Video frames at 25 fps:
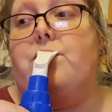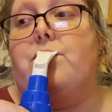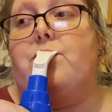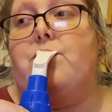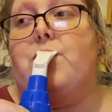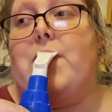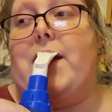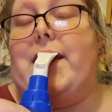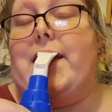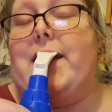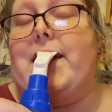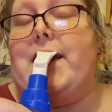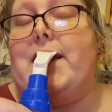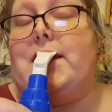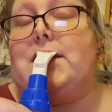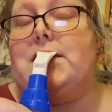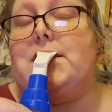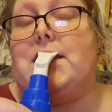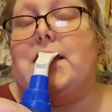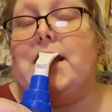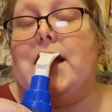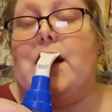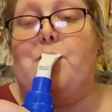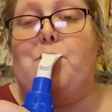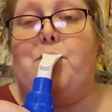when it gets to
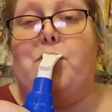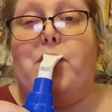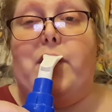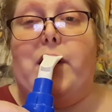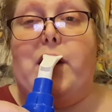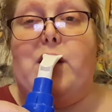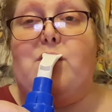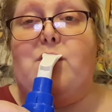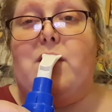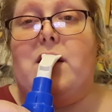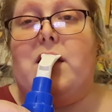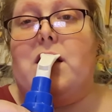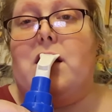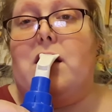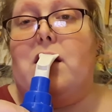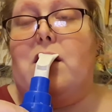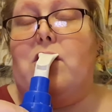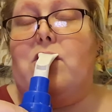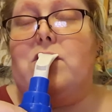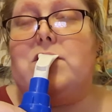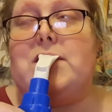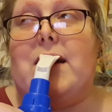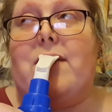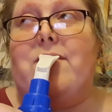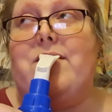that point where the
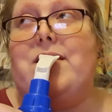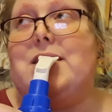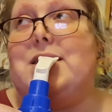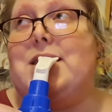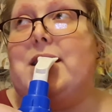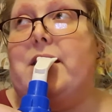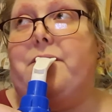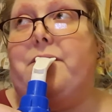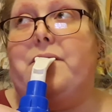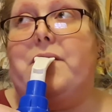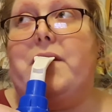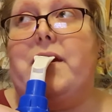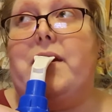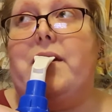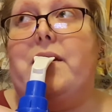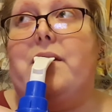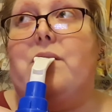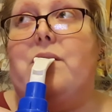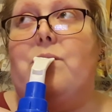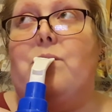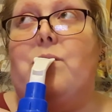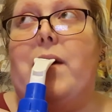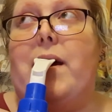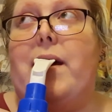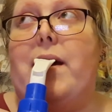lockdown is lifted,
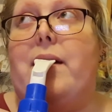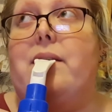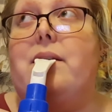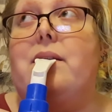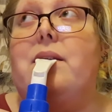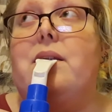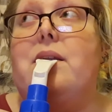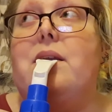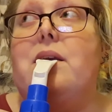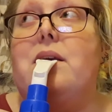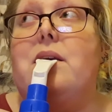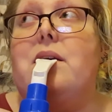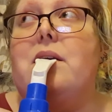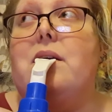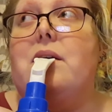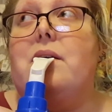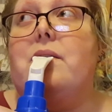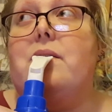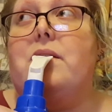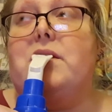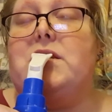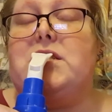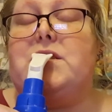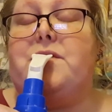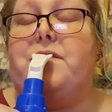when
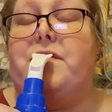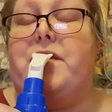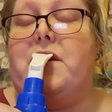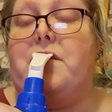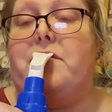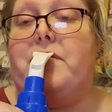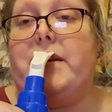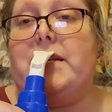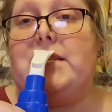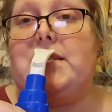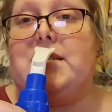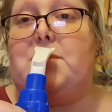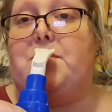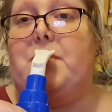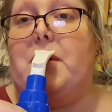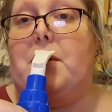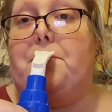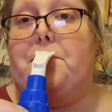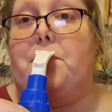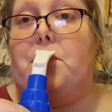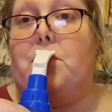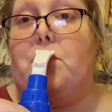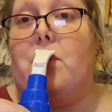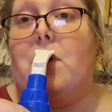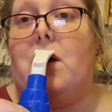the severe risk
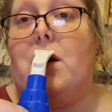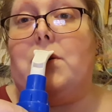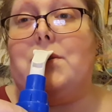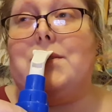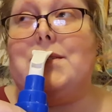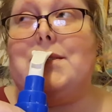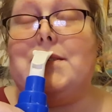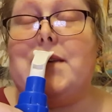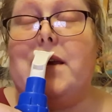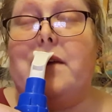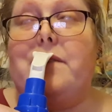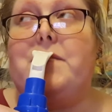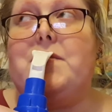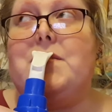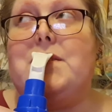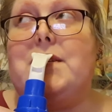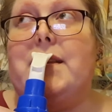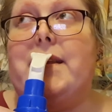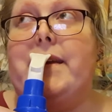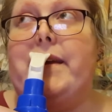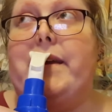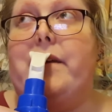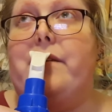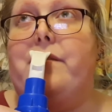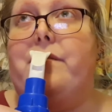people are safe to
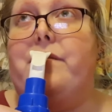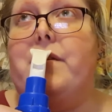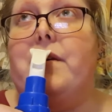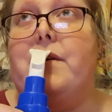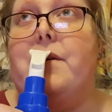leave,